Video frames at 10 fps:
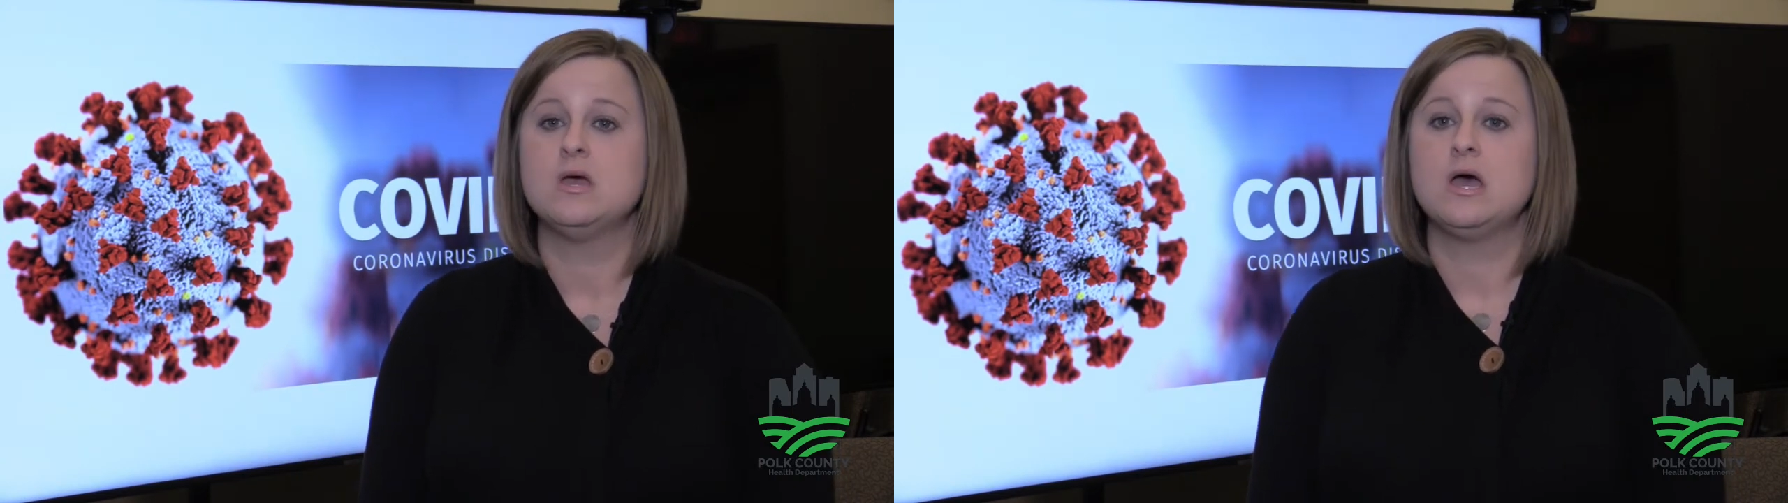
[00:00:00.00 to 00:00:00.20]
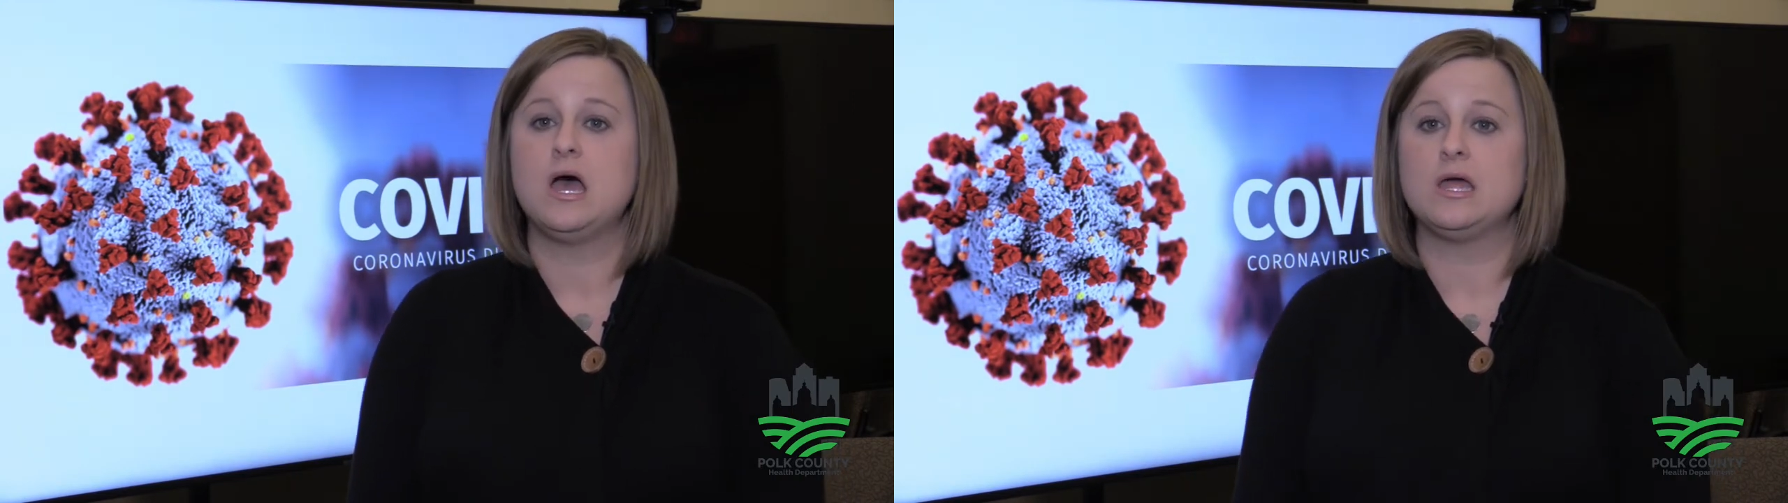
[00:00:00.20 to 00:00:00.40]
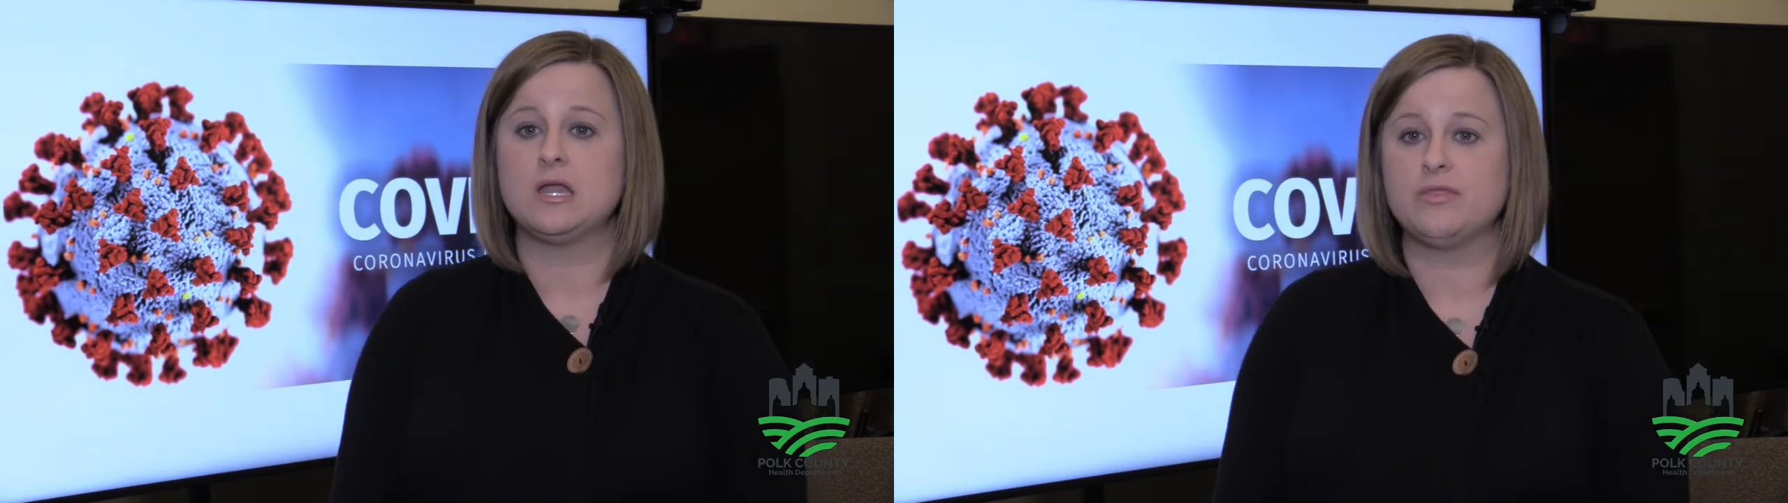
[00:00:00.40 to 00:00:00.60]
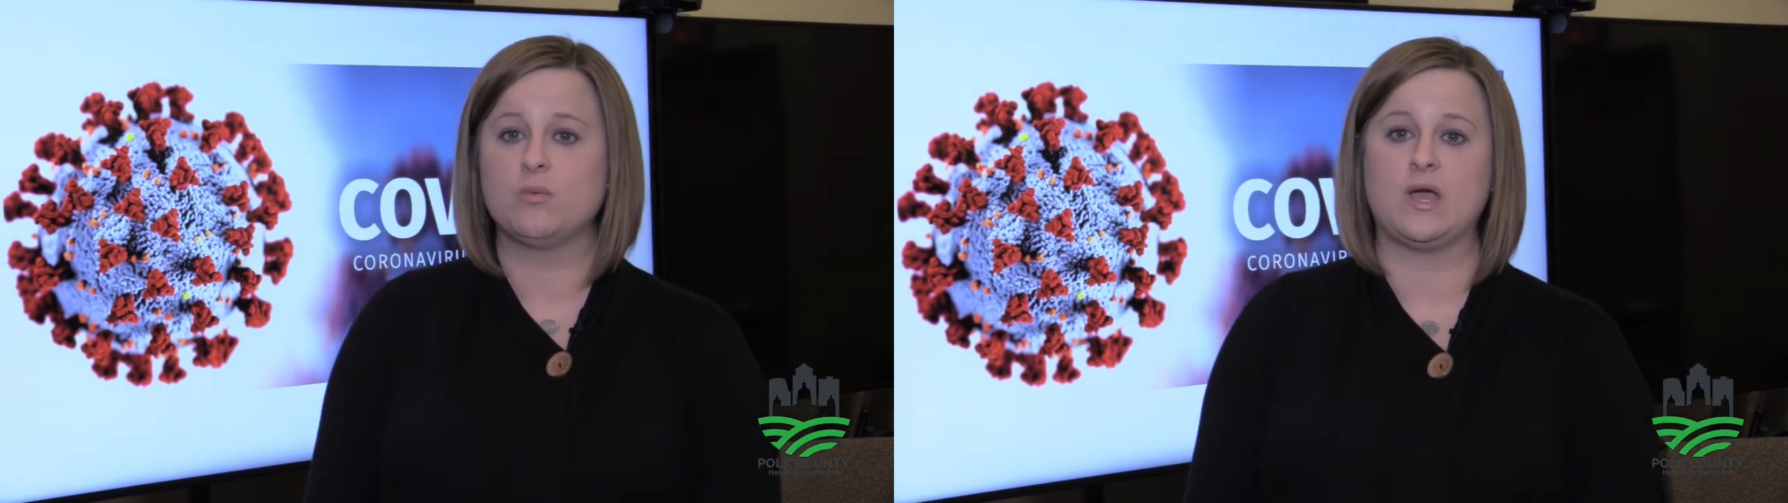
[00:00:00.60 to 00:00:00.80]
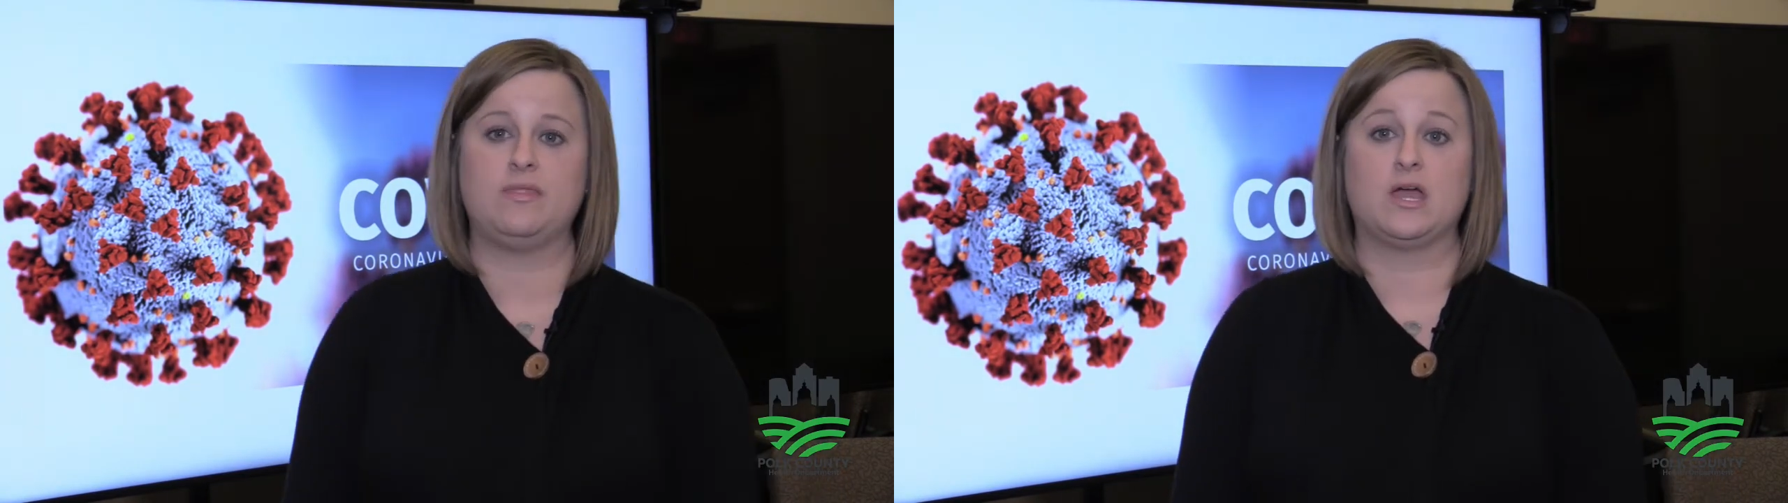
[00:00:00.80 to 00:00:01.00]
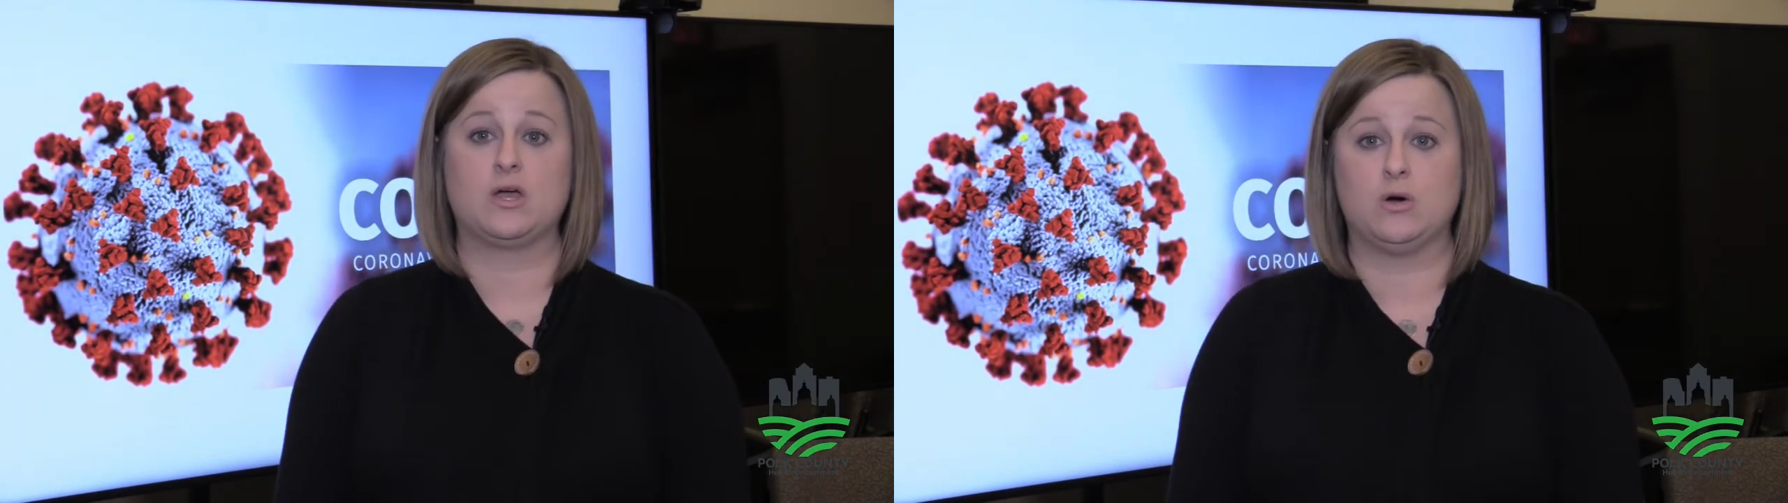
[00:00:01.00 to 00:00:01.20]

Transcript: Another way that